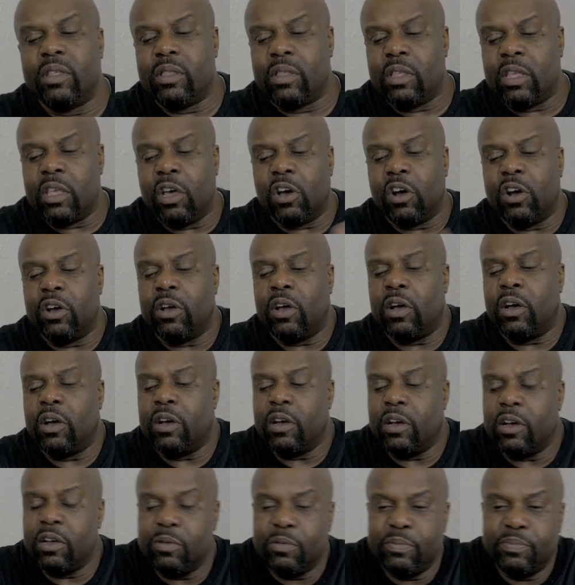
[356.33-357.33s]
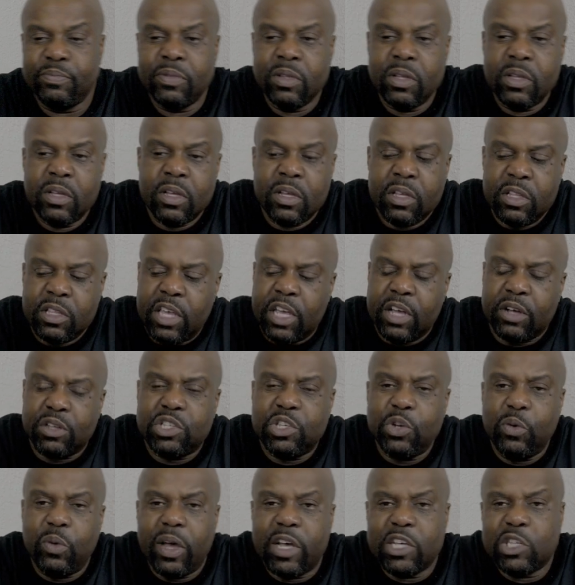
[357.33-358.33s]
the Air
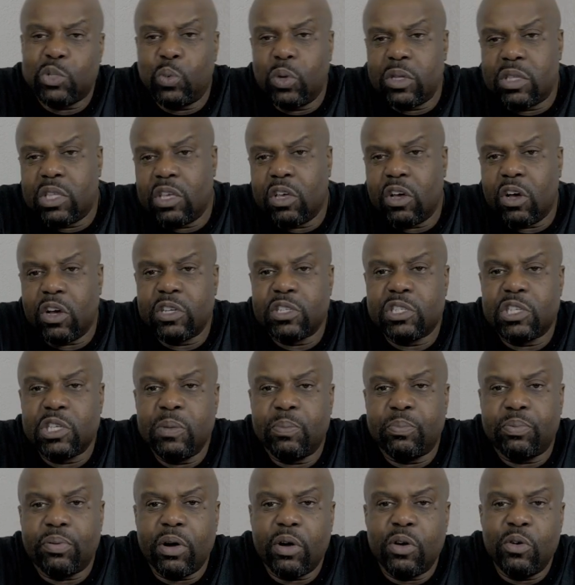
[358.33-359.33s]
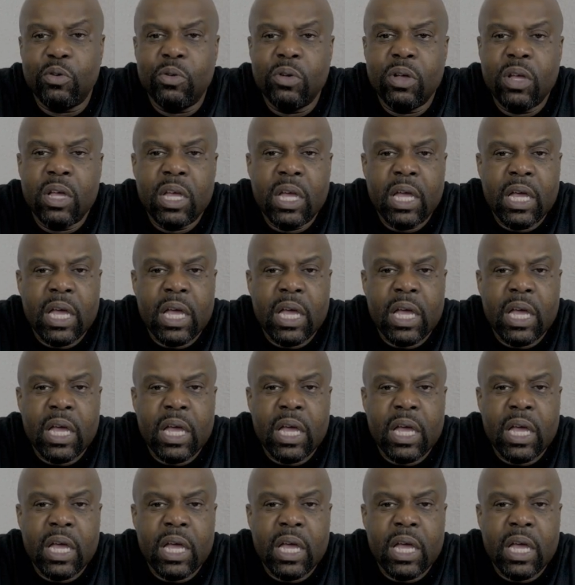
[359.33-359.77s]
2S with the RC Pro.